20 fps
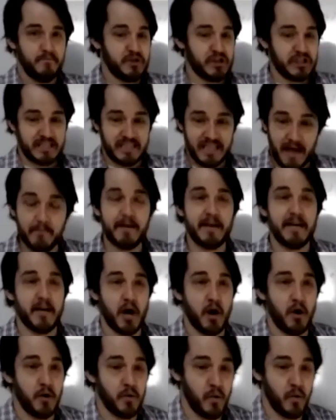just let me
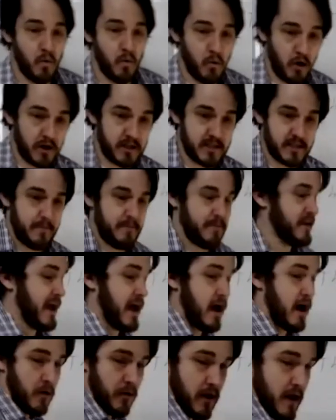know and we'll work something
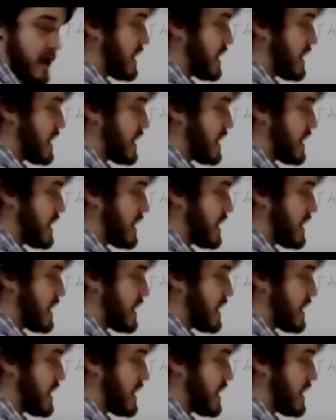out.